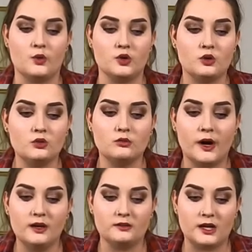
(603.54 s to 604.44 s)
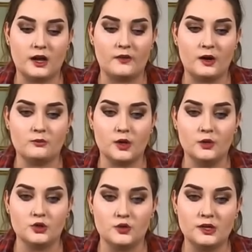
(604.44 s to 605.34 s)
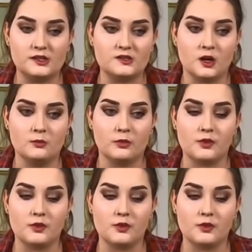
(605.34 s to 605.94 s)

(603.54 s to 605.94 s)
when you're riding down that road and you get something